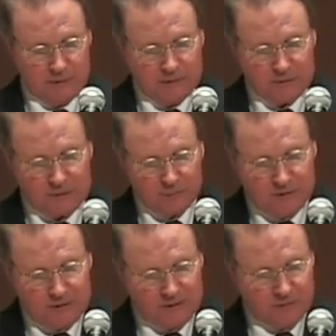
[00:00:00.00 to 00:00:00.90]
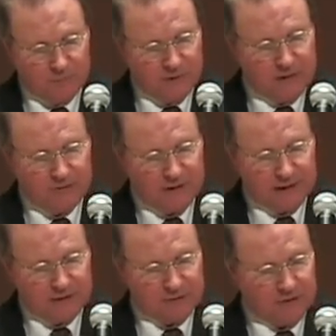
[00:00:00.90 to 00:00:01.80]
There's a beast beneath the
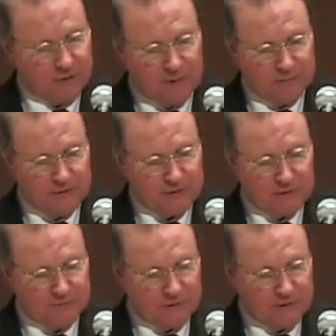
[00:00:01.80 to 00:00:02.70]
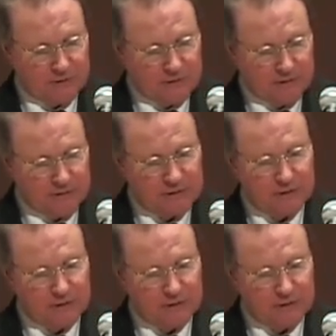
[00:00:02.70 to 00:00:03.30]
house, though, I'm sure of it, a